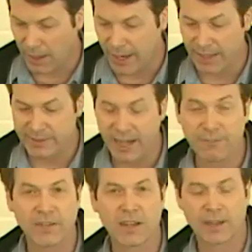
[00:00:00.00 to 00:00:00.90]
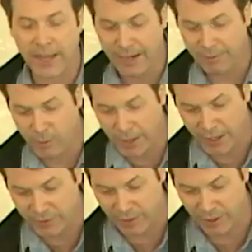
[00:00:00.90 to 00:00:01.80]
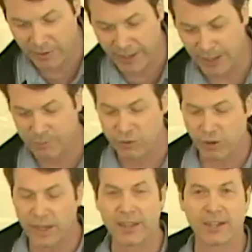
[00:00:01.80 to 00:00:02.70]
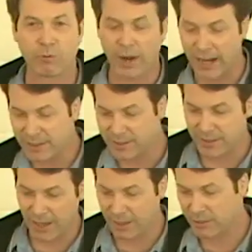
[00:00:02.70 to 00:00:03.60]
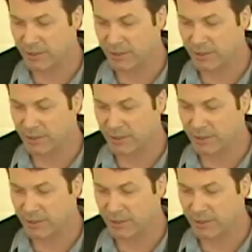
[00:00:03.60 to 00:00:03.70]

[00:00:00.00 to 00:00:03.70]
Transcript: I guess I feel like everyone else here that I'm struggling to reconcile